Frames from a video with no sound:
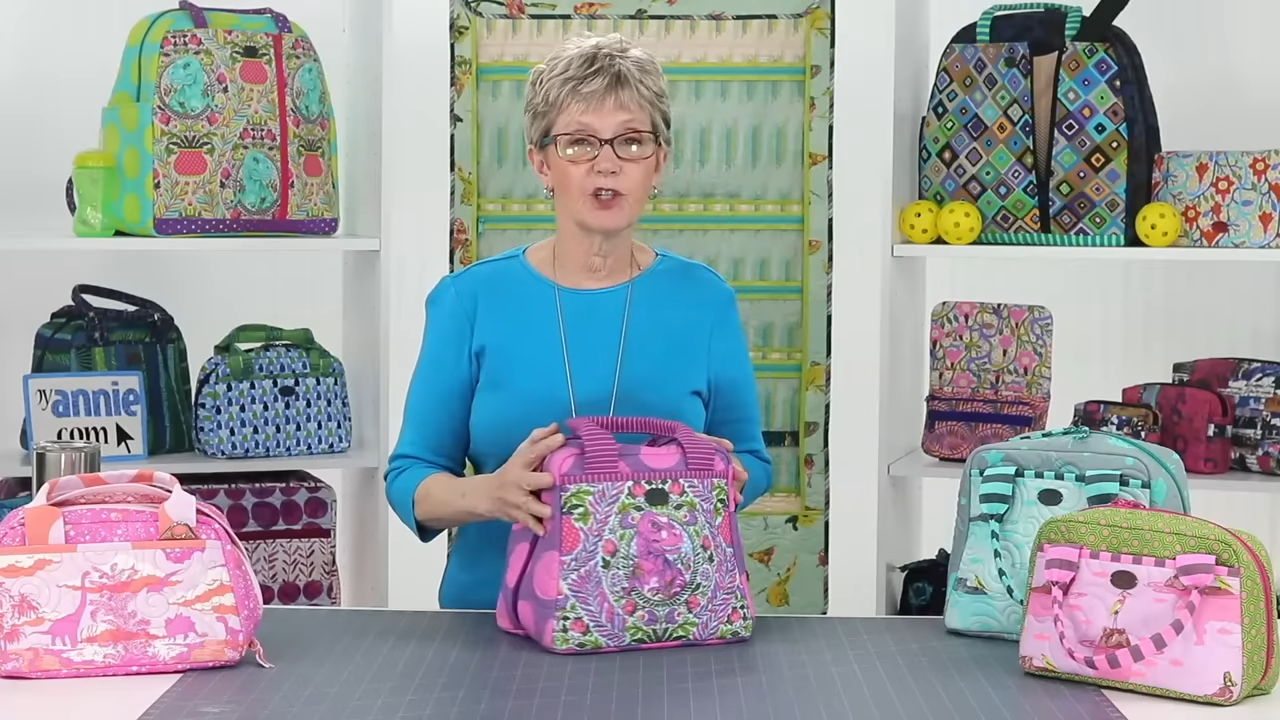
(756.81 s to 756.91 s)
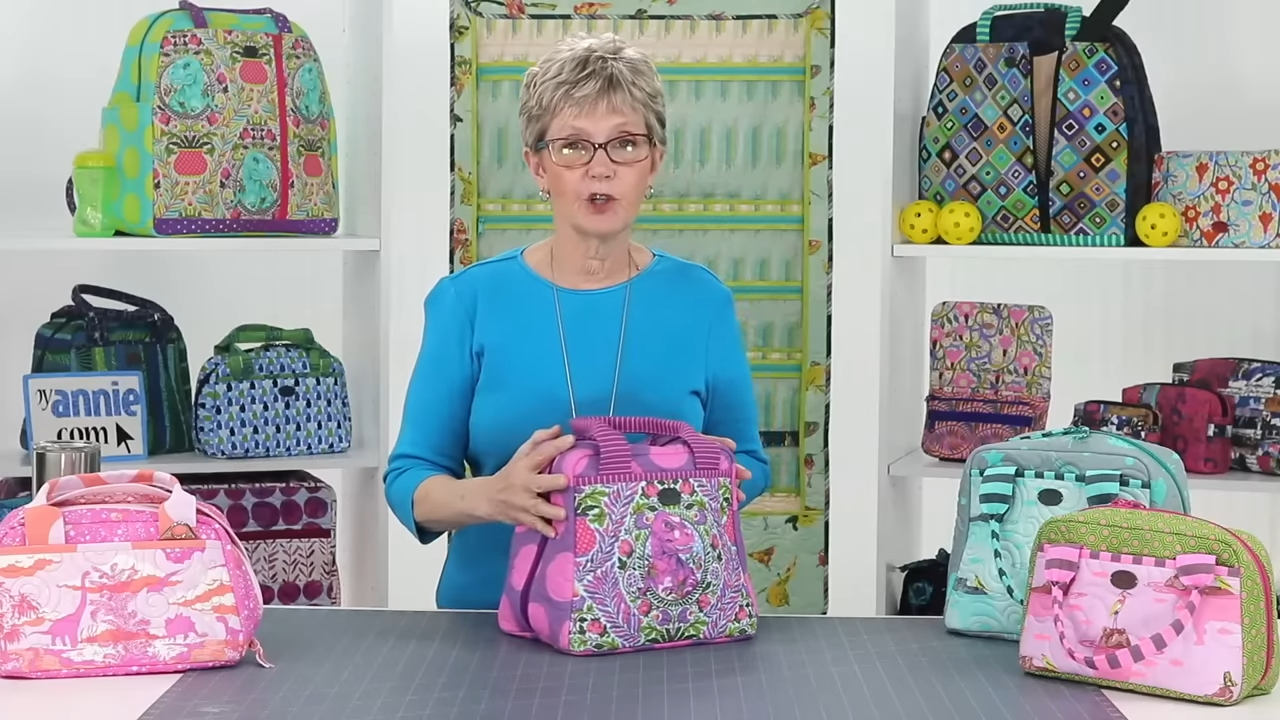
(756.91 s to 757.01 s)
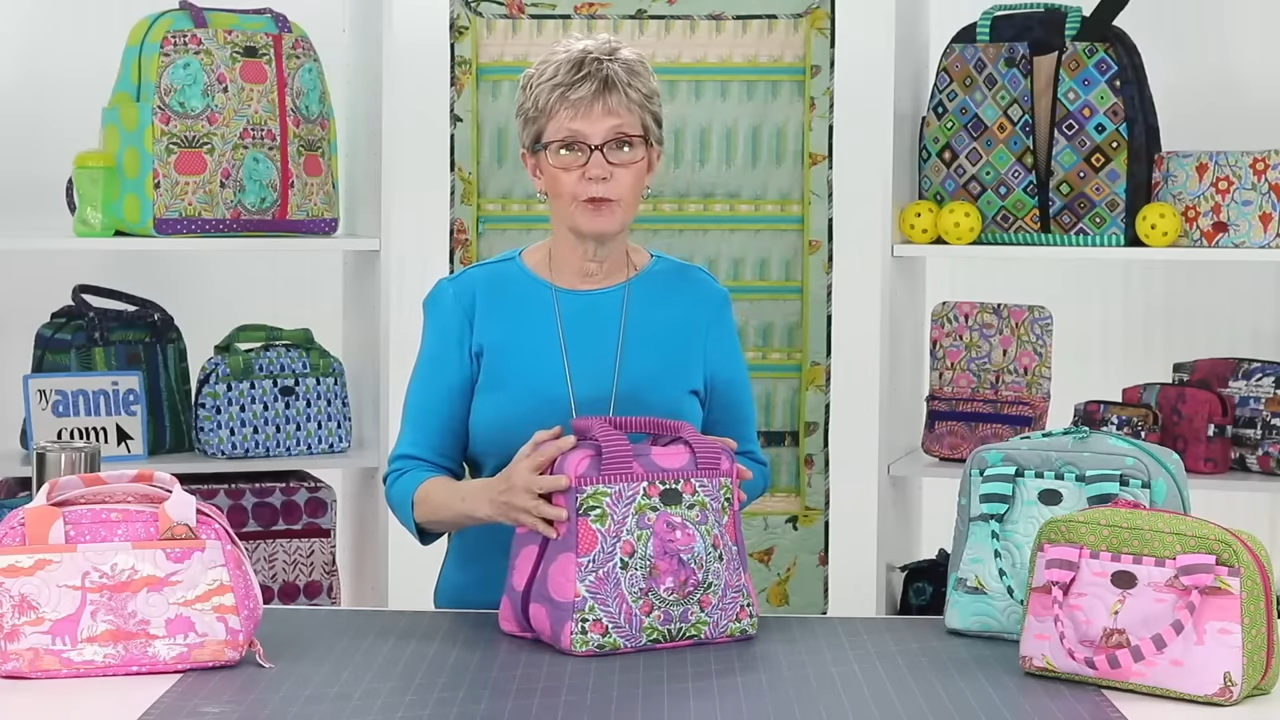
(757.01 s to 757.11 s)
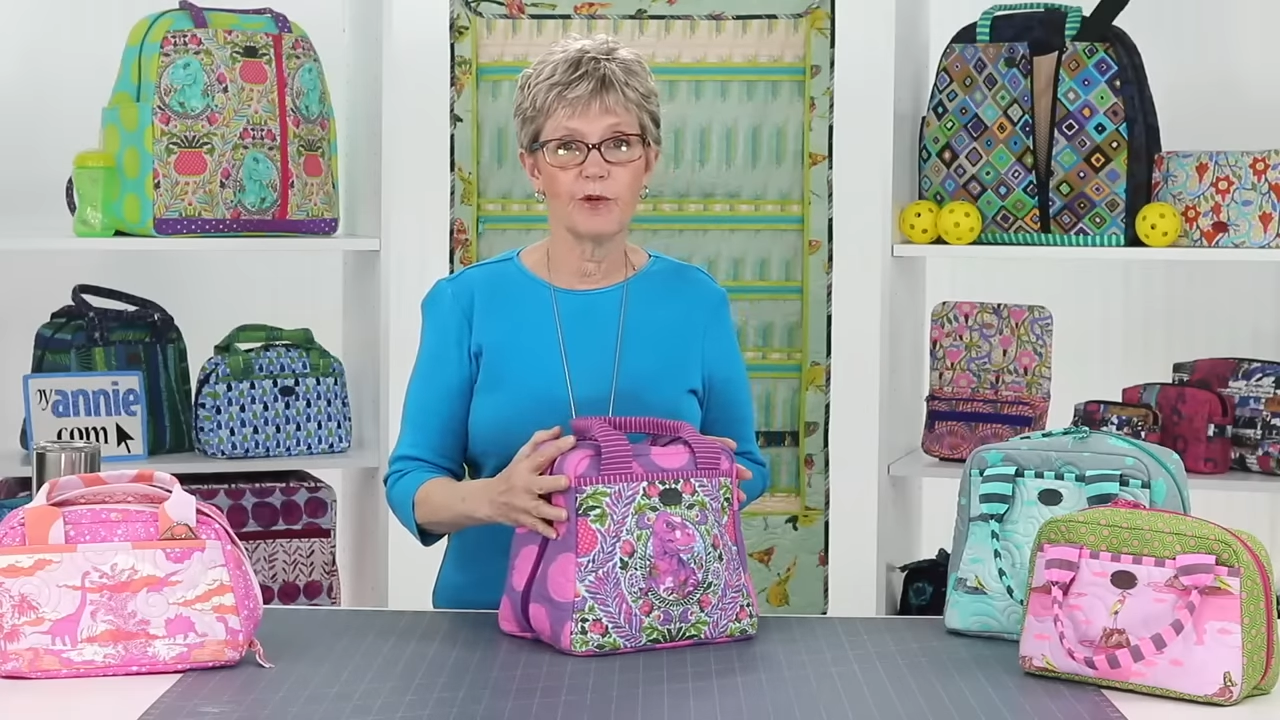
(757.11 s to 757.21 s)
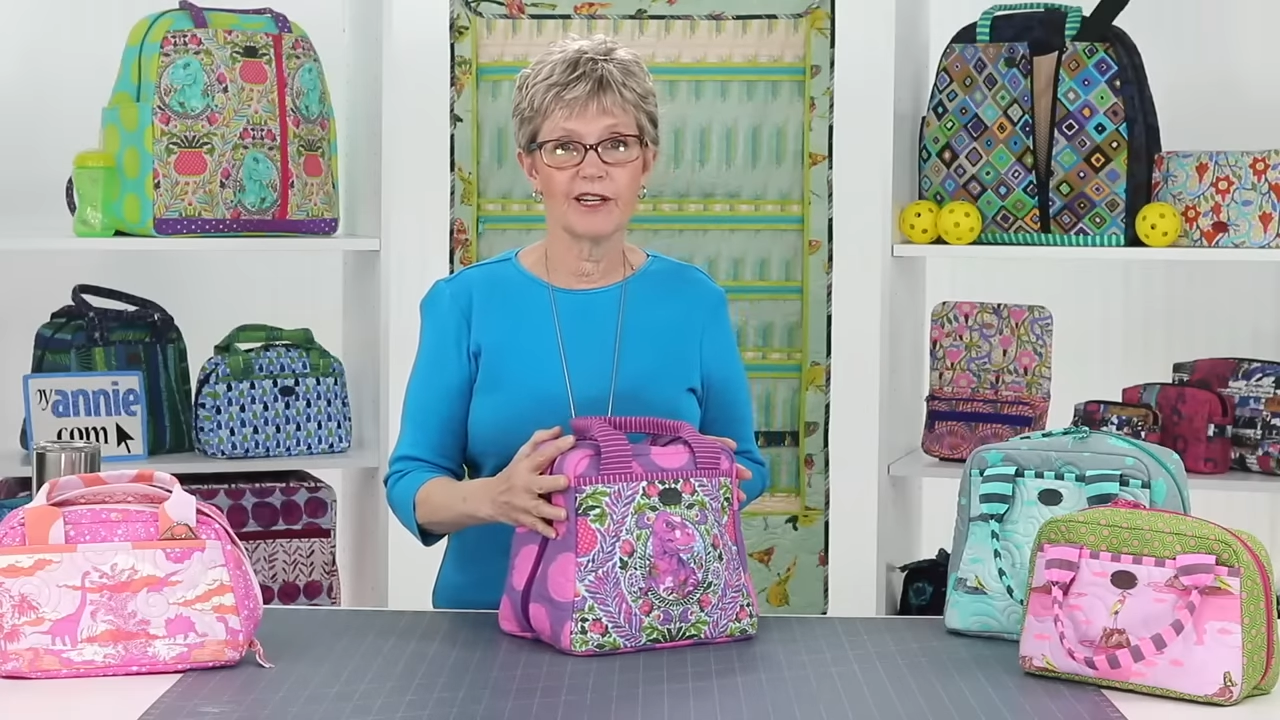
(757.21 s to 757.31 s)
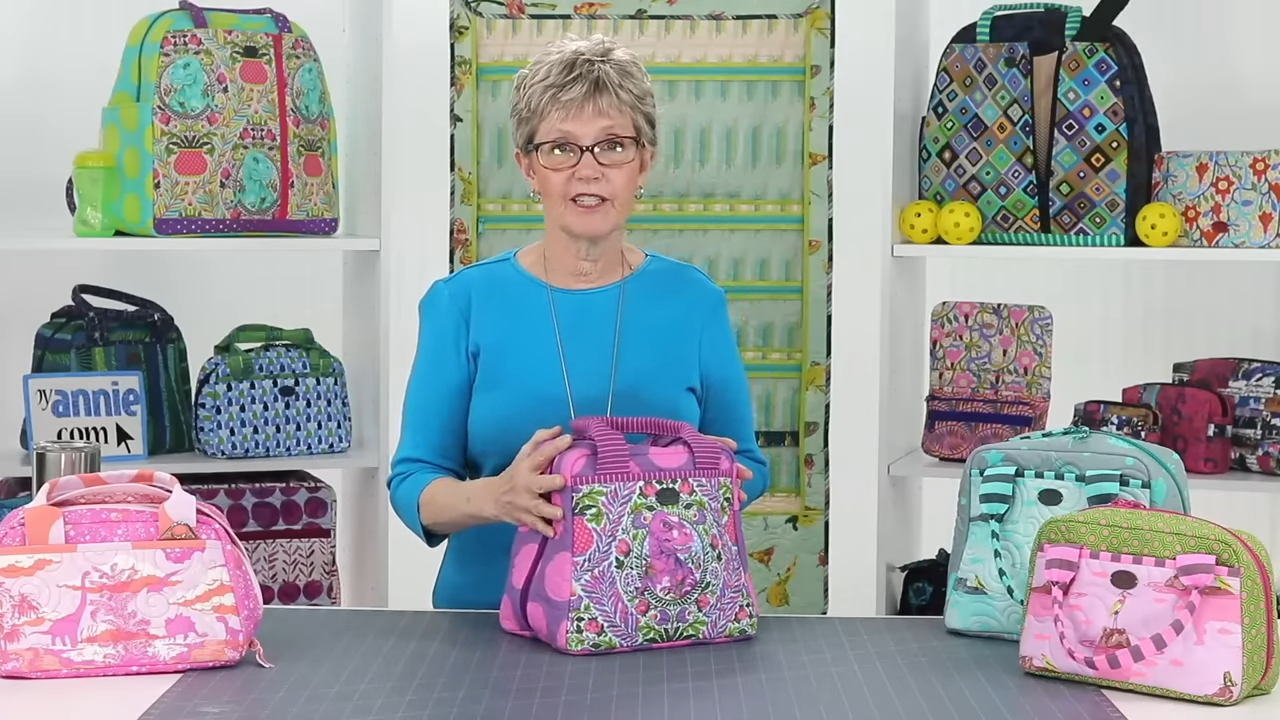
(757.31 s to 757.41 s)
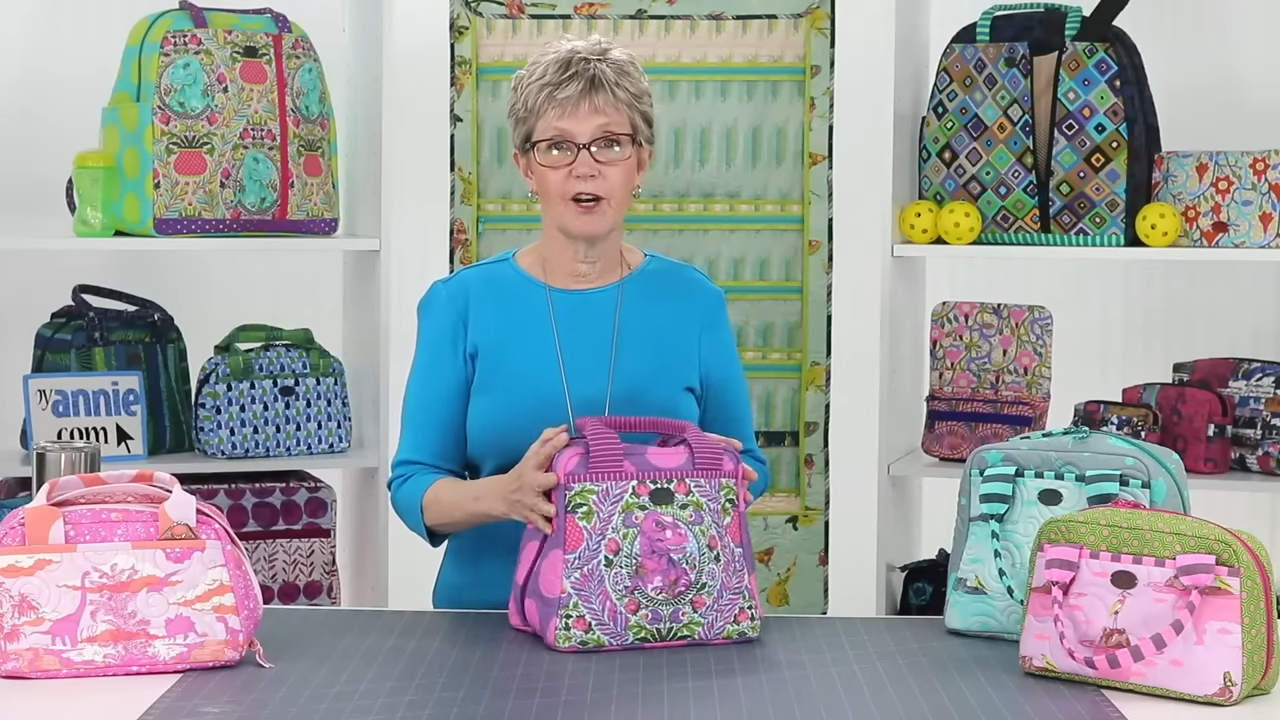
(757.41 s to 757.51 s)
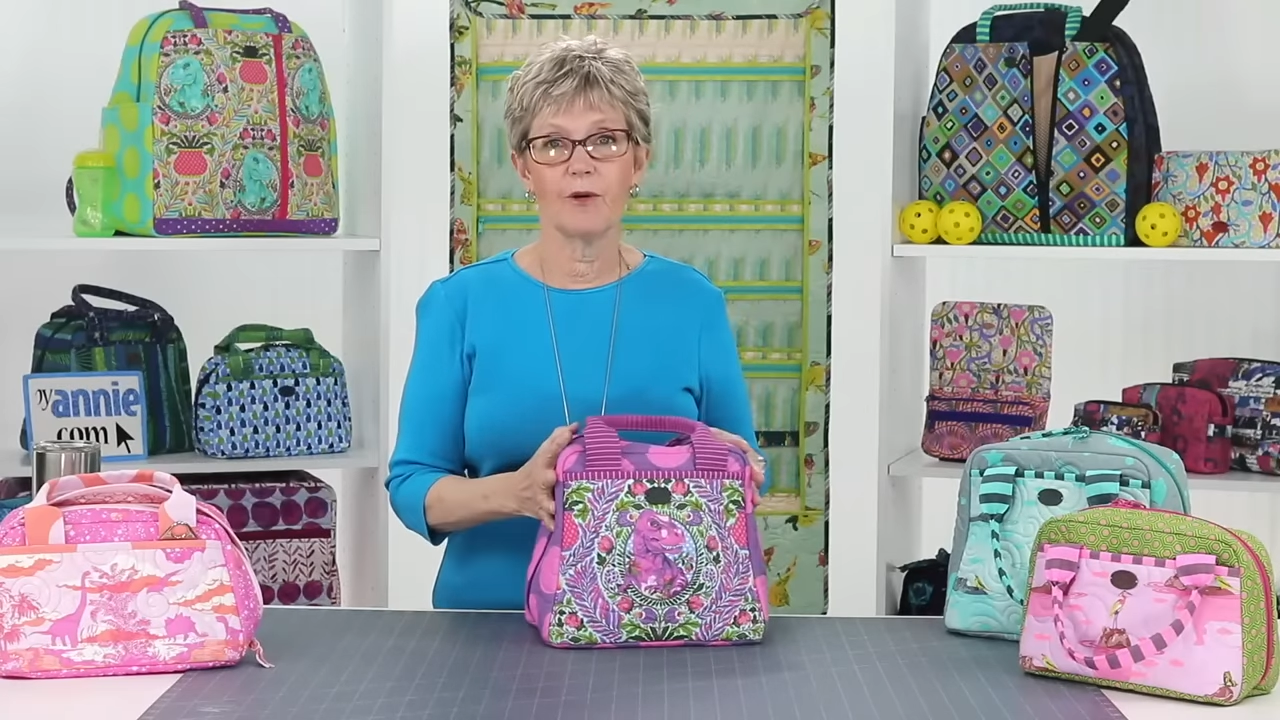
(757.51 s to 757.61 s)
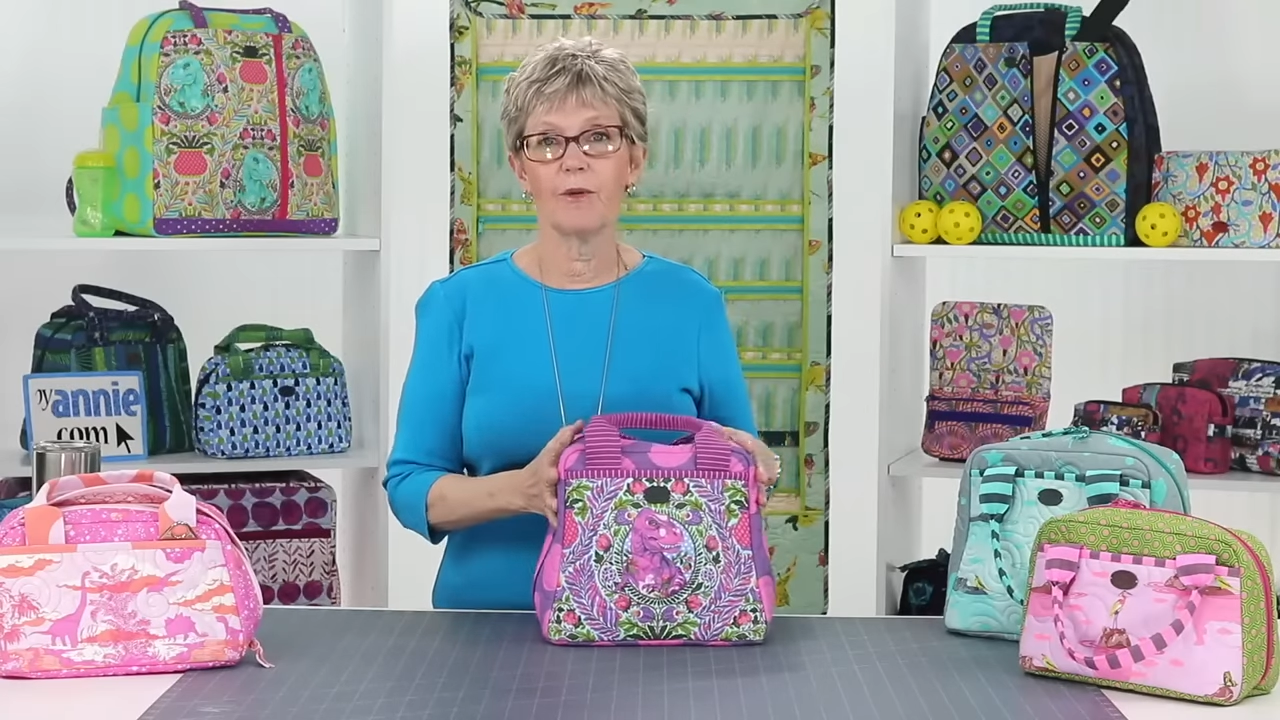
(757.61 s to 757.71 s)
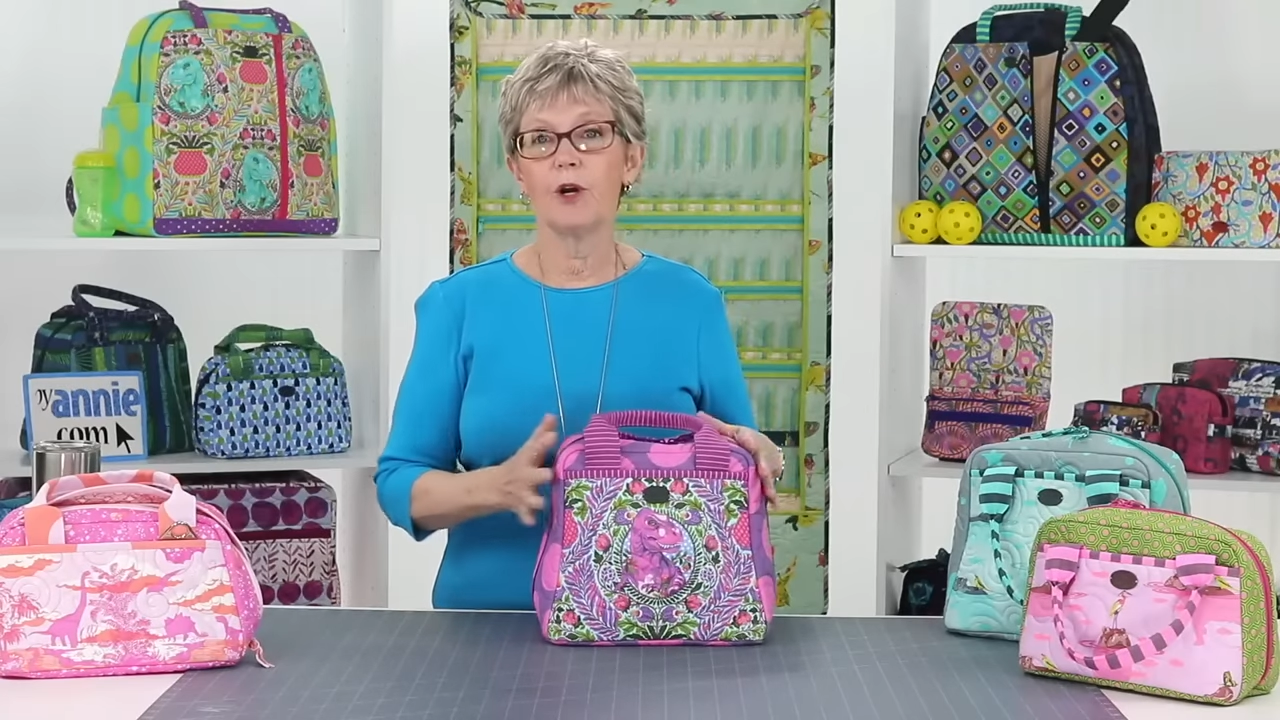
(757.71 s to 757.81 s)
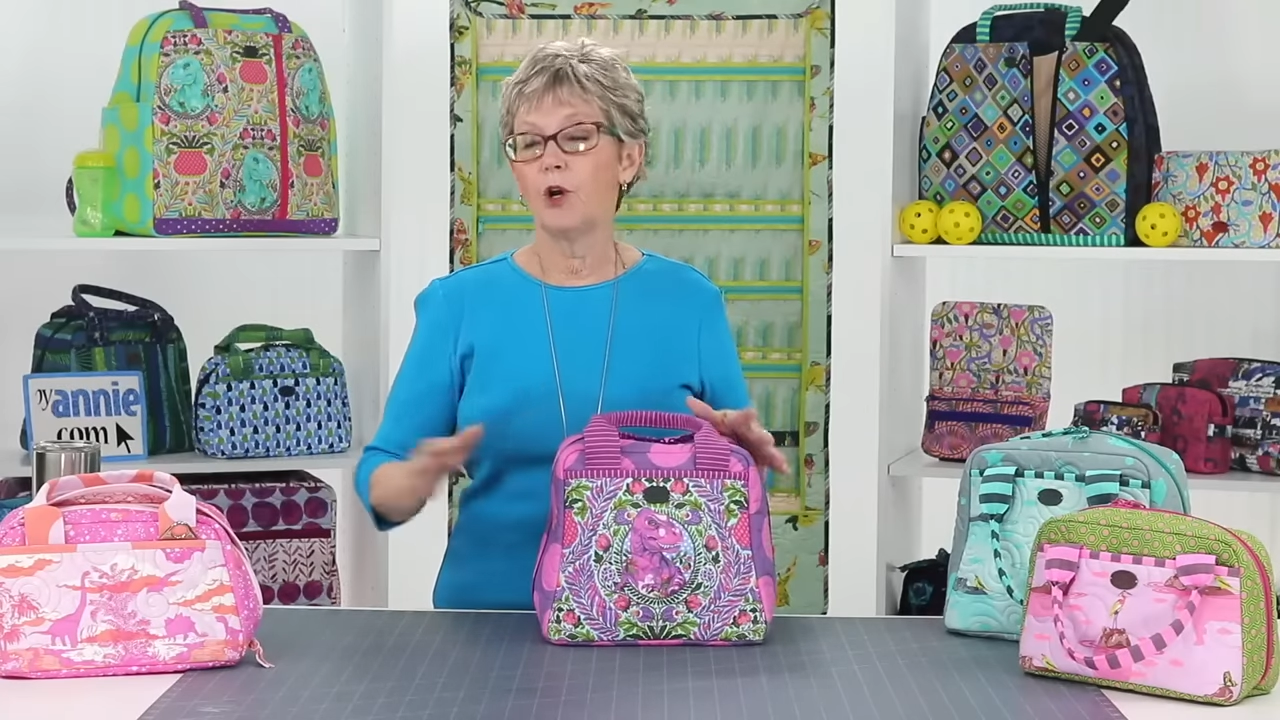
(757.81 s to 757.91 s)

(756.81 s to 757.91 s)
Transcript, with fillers: 2.0